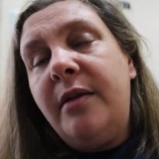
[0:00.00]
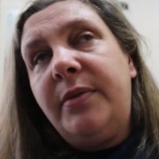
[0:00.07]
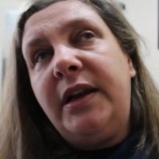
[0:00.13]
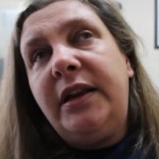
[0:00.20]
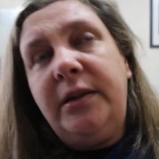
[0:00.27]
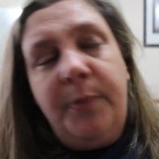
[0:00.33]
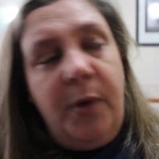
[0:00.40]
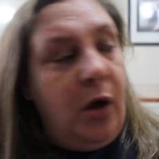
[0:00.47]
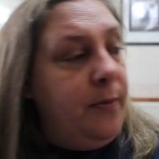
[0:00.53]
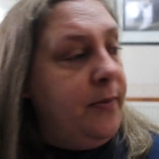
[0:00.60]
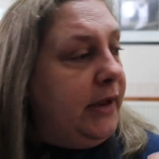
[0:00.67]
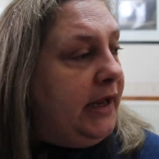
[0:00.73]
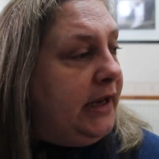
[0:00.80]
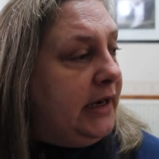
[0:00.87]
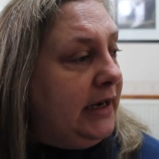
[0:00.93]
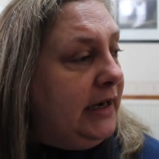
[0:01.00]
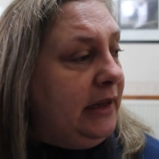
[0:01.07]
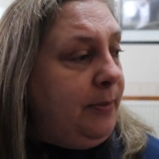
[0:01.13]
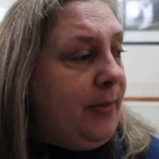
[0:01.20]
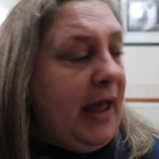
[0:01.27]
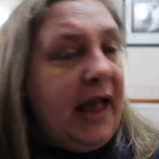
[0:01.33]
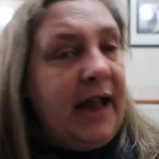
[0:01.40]
But at the bottom, in a
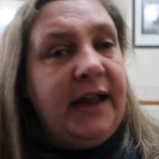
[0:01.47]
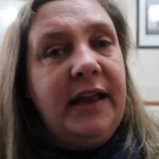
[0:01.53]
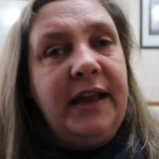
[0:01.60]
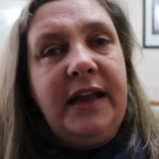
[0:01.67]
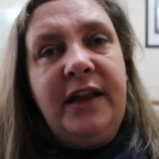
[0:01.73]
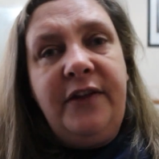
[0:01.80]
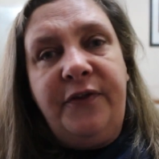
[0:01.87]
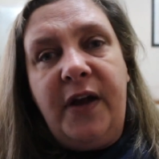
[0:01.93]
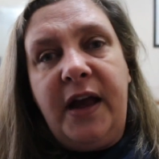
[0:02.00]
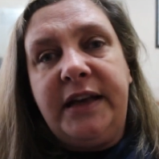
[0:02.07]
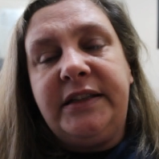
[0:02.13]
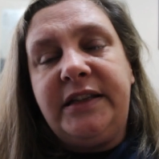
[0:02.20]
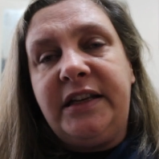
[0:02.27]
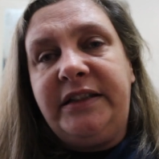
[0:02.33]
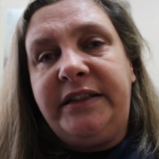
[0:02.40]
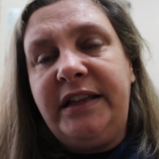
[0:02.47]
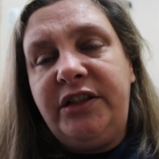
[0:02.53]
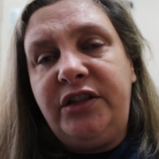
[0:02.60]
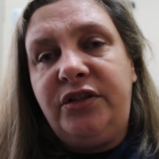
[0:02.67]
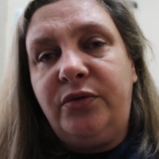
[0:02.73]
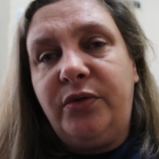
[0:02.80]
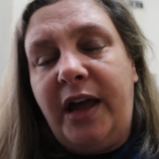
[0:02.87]
little bag, he finds a
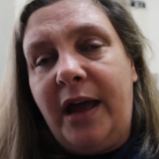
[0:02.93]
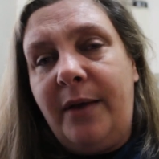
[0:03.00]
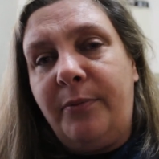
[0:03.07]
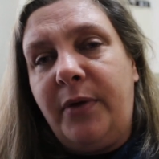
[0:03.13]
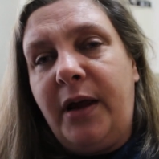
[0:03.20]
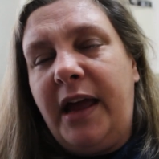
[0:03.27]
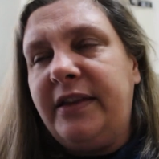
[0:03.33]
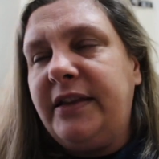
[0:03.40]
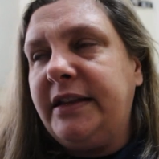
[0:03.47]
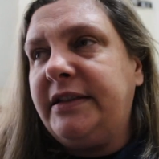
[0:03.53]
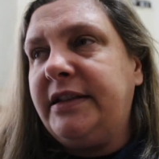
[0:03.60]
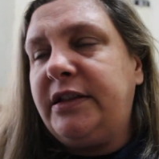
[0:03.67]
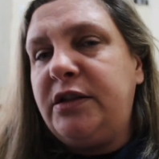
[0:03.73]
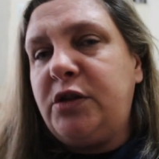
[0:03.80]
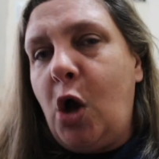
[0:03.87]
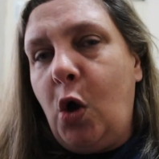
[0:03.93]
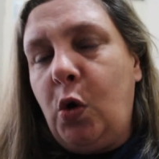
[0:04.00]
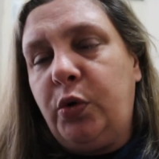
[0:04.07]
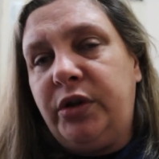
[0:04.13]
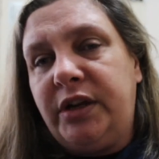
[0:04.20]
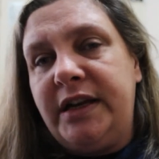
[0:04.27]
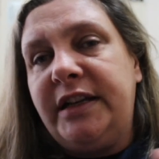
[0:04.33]
digital camera and thinks this
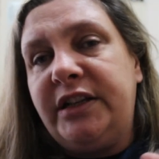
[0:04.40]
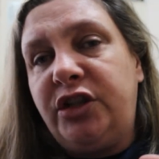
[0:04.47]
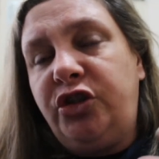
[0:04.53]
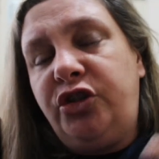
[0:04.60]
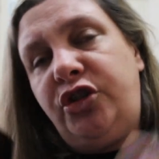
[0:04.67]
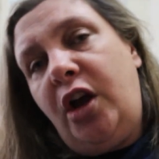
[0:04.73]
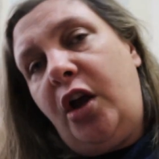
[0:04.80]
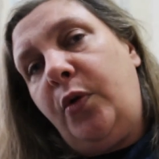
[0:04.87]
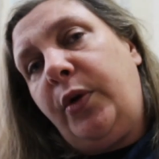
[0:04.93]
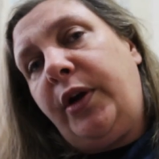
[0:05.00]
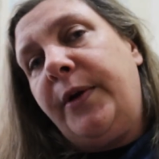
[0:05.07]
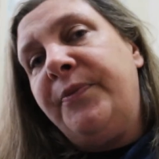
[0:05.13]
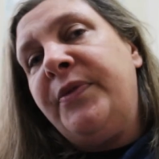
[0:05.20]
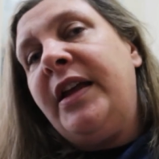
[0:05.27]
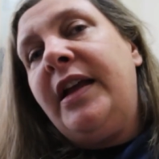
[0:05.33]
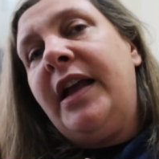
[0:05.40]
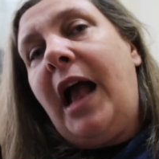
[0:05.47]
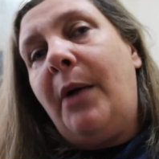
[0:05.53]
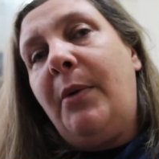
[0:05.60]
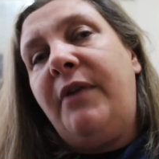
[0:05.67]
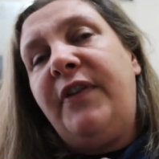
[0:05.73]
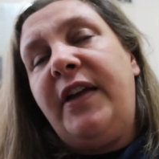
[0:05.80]
whole thing is a joke.
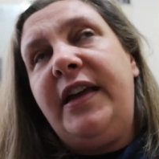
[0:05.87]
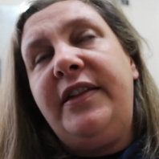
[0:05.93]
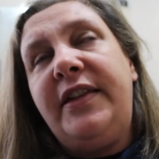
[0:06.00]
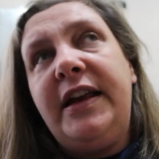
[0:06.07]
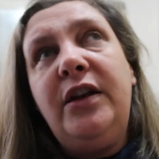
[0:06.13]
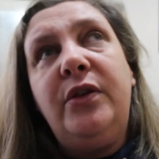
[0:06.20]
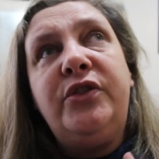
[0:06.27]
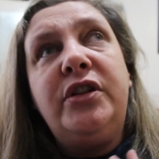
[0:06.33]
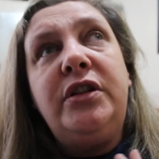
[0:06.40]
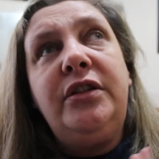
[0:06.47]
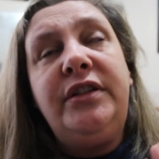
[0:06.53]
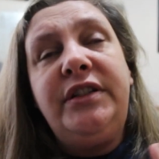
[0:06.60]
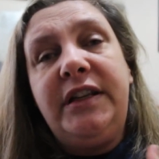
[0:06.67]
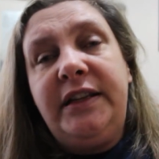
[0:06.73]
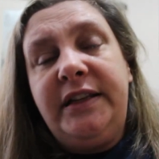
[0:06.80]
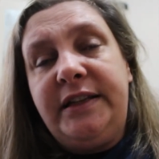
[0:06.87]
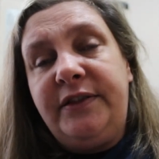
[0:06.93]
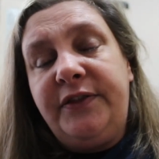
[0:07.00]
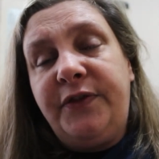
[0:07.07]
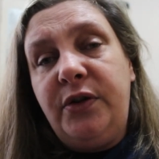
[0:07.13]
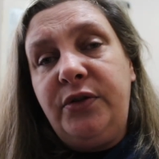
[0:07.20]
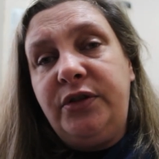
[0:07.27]
However, he then goes and looks at the
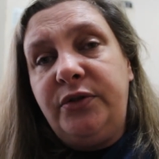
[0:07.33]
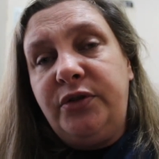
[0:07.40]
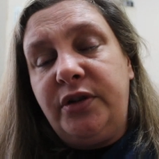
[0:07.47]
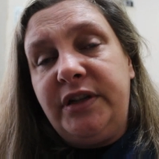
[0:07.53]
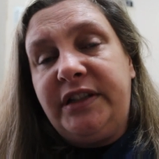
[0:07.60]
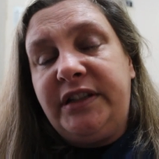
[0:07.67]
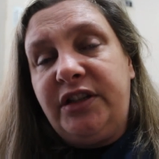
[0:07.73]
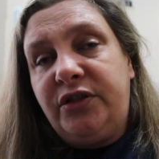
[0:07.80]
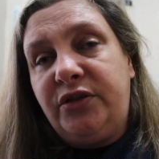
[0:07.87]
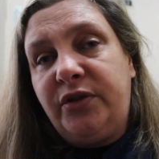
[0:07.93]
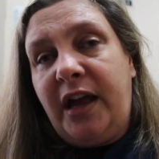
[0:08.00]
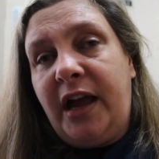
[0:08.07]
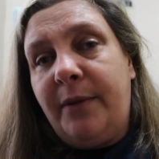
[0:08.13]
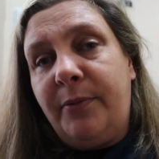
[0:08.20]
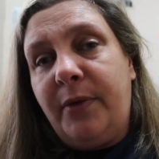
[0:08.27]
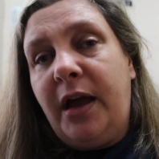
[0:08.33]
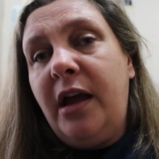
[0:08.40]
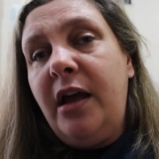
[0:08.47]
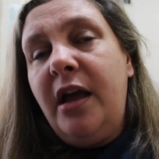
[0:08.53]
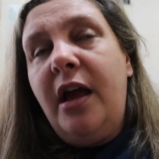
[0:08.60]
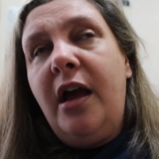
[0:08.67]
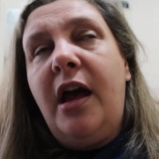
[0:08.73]
photos on this digital
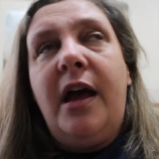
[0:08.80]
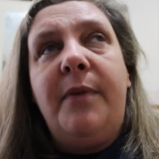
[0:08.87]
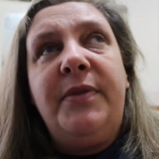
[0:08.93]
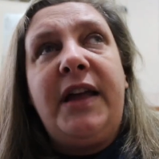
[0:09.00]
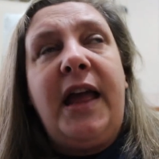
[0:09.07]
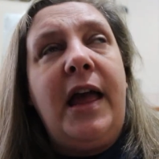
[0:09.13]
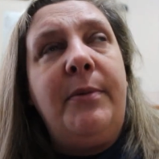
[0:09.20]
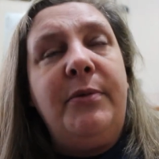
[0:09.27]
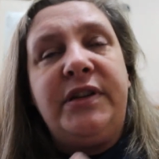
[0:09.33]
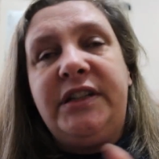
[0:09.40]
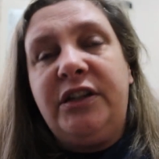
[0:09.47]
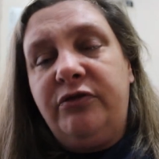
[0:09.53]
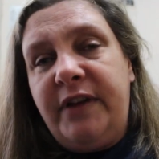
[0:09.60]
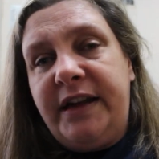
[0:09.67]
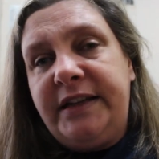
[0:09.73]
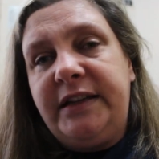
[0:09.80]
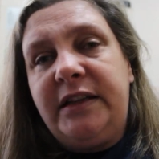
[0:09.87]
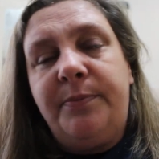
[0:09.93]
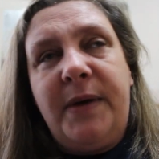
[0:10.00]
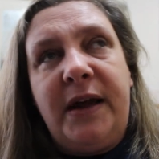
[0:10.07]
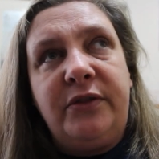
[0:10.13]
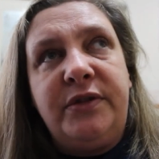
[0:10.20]
camera. The camera's degraded,
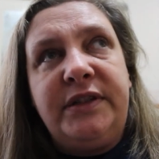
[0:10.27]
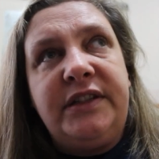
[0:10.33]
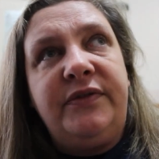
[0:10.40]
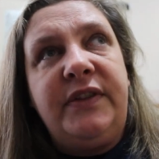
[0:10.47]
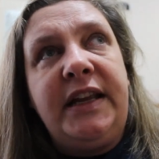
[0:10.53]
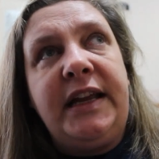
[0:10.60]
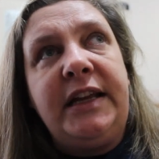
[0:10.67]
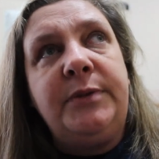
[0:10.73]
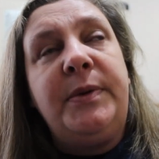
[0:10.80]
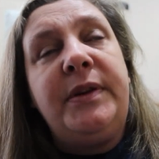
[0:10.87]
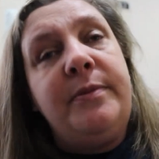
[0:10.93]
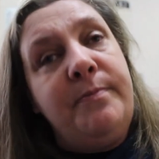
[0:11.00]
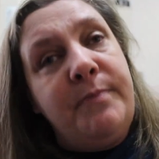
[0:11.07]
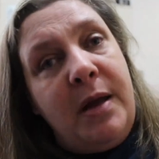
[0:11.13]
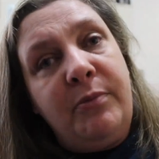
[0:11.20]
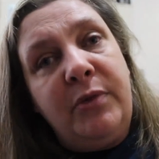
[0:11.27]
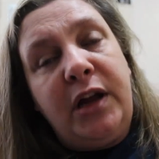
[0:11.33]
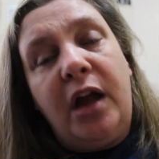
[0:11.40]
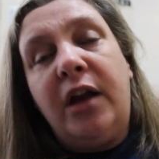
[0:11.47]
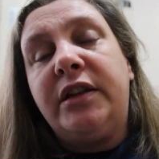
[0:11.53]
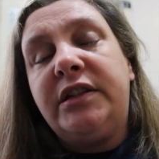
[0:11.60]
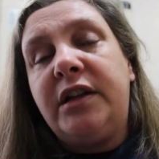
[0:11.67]
the batteries have leaked, but the memory
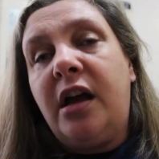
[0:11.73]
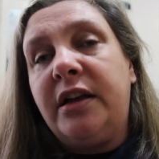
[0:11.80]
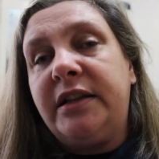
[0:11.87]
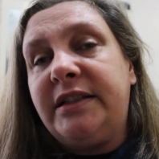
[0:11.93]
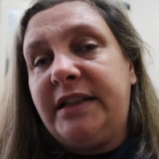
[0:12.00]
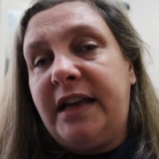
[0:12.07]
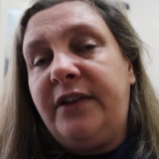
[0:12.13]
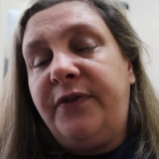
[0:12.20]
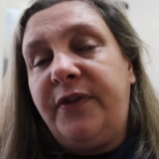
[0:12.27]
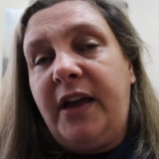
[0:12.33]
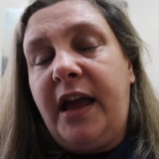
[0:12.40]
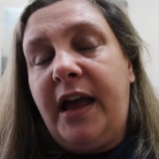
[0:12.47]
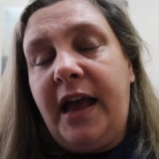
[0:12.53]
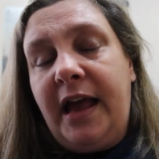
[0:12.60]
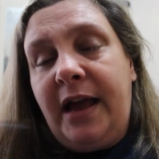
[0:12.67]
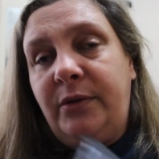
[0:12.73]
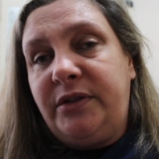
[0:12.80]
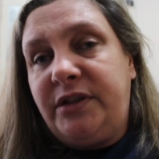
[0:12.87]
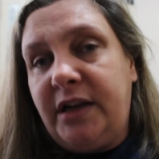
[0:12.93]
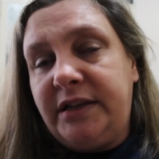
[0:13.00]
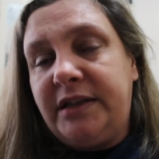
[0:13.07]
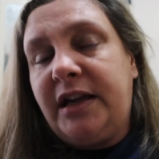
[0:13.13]
cards are safe
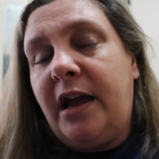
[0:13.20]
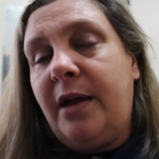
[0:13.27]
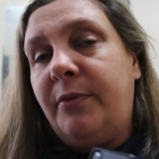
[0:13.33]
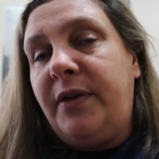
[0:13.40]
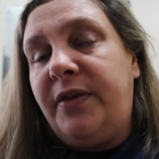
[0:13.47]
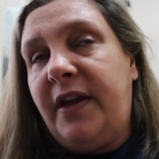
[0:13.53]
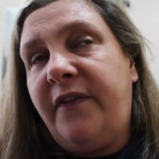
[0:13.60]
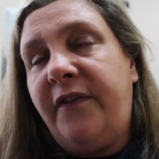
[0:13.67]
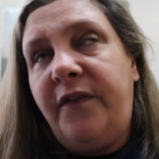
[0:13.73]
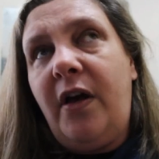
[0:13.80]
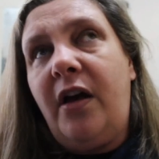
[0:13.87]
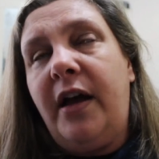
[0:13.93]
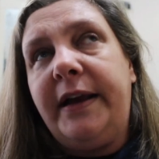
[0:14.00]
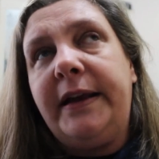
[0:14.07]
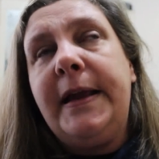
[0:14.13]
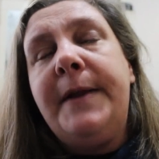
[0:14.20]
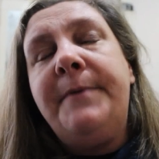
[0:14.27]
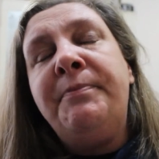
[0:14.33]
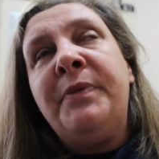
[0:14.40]
outside the camera and they're fine.